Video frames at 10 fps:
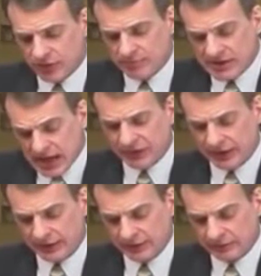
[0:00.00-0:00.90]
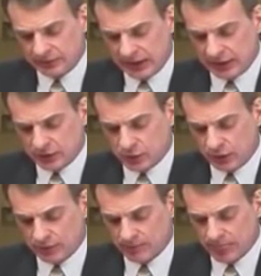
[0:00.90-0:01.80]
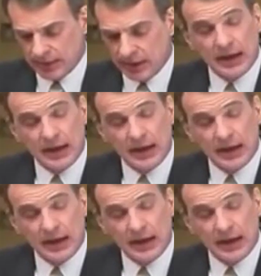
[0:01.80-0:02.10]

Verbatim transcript: from nothing, end quote.